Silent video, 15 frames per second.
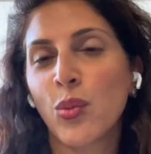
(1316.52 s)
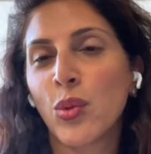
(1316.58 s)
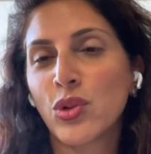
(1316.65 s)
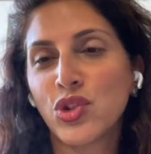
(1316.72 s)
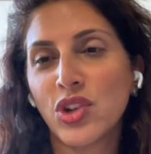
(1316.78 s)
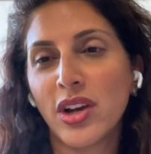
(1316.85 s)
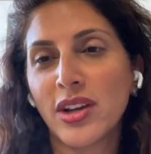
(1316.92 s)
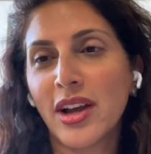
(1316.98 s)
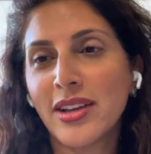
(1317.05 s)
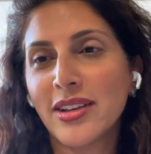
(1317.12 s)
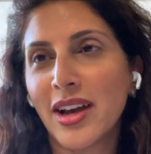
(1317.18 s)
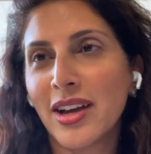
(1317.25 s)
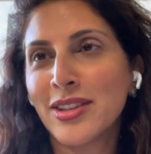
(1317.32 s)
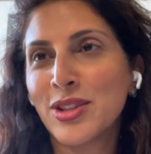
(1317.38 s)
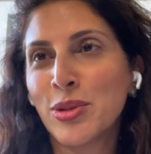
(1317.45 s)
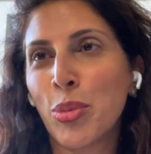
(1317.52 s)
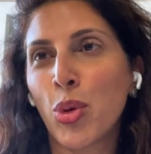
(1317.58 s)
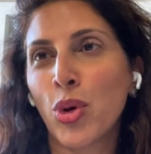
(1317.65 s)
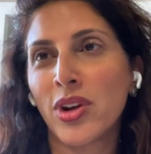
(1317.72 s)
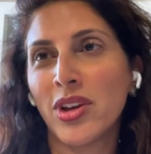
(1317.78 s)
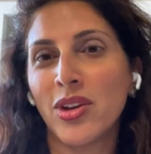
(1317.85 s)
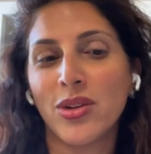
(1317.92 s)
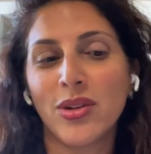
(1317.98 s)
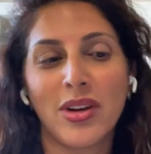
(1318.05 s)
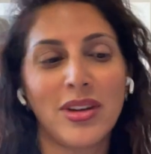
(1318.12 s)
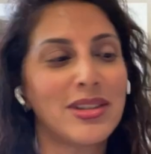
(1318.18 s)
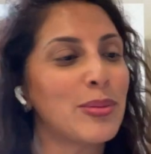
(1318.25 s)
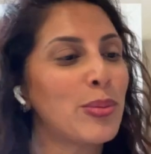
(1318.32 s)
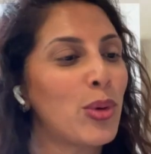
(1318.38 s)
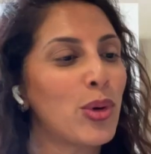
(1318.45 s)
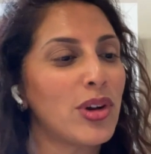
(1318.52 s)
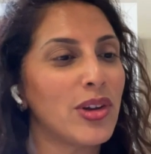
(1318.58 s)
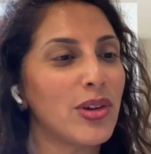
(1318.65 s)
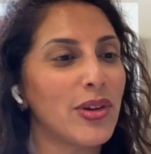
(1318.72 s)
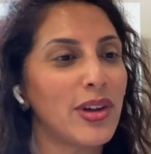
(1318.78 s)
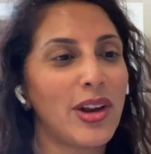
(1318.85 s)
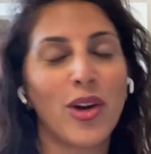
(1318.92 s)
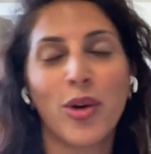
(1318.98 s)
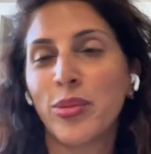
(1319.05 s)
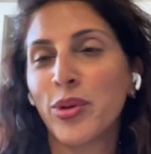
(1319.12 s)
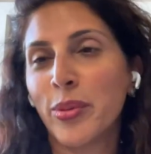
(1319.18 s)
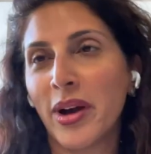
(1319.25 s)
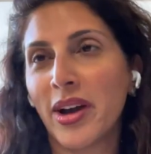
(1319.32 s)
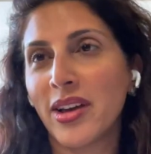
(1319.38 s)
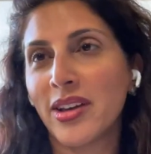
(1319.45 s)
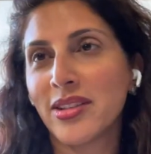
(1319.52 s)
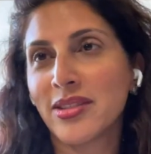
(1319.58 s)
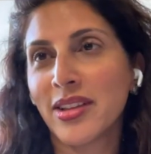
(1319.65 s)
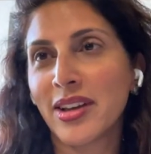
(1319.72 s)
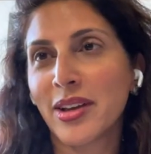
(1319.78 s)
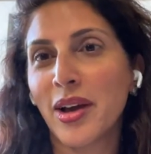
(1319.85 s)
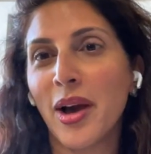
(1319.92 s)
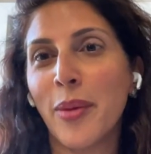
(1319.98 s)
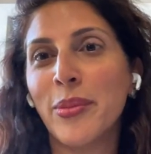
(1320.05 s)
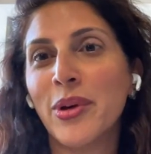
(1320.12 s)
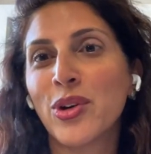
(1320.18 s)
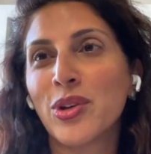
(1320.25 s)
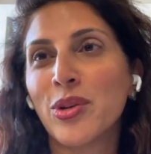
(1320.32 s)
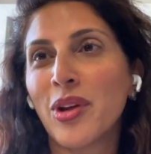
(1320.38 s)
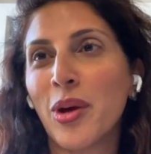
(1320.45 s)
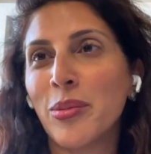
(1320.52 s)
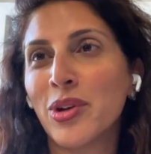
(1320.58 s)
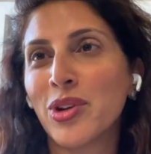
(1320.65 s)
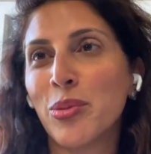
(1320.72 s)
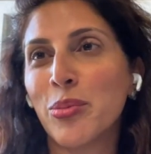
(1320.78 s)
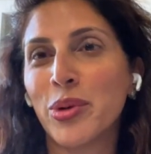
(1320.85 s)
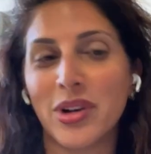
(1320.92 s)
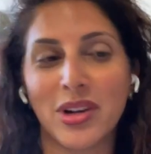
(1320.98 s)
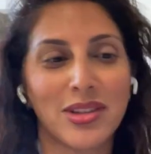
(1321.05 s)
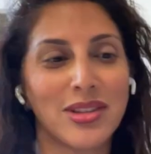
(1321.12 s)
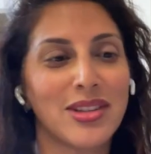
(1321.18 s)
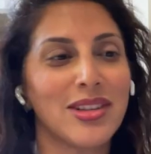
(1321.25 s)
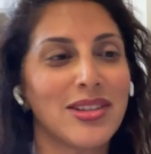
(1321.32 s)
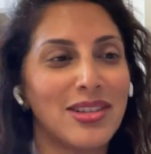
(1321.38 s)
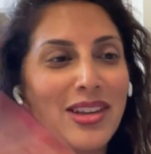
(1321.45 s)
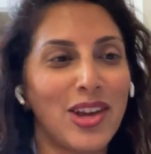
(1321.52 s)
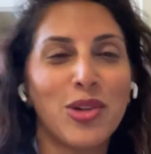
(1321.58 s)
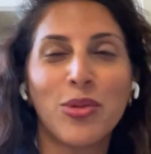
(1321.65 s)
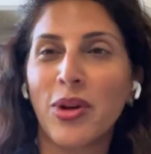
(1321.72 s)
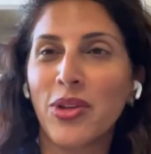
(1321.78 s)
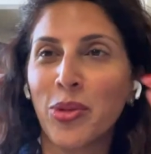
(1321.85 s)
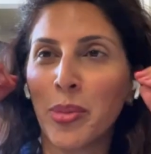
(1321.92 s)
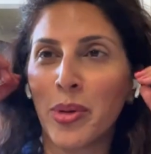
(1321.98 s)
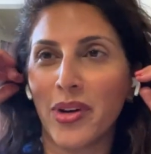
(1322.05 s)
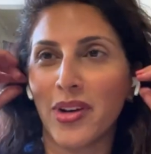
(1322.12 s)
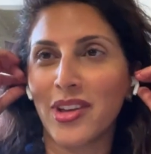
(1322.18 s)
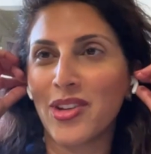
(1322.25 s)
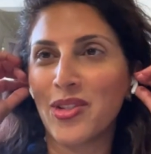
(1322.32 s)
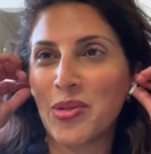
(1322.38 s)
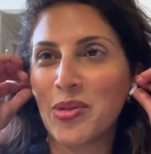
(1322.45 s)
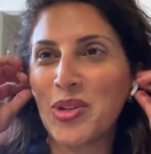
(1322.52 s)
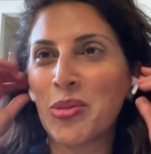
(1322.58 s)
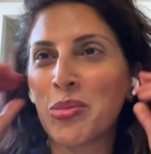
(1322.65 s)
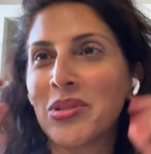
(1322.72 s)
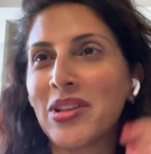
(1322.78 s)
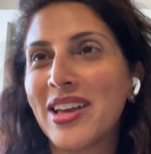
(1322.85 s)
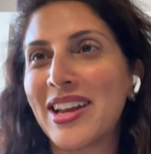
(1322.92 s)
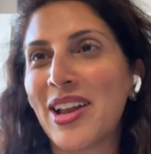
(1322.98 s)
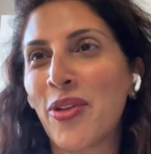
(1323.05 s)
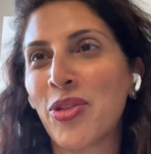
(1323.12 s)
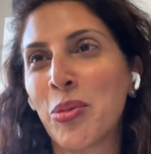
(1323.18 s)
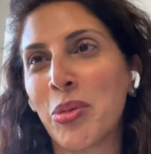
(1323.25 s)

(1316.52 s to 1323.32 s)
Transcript: Well, John, I support you. I support you. And I hope you buy like a million books, because now you read the book. You're playing out